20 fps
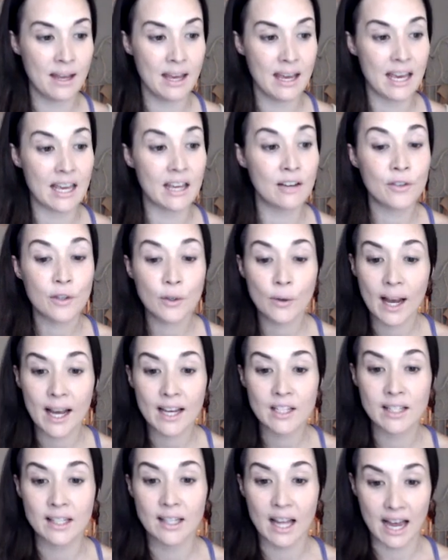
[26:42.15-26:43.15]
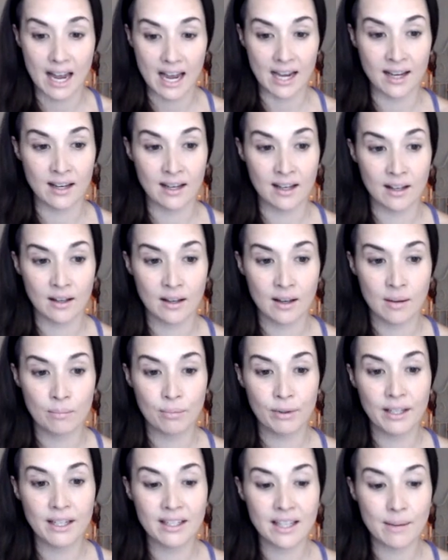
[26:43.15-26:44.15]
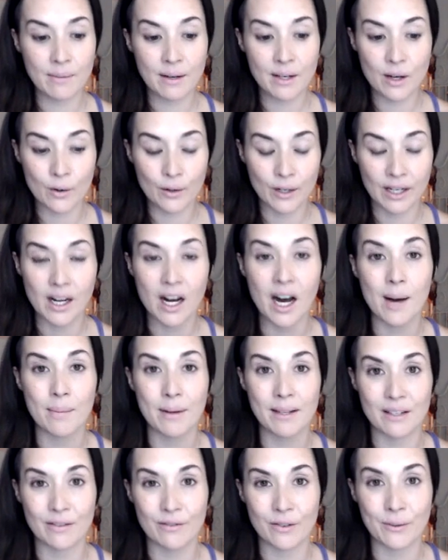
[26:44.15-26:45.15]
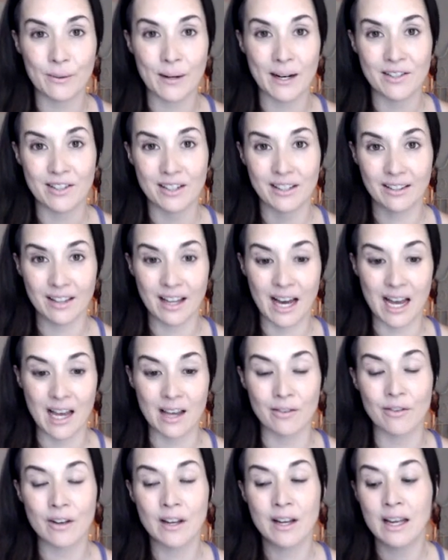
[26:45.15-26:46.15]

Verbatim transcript: If you guys like, please let me know in a comment if you're watching live.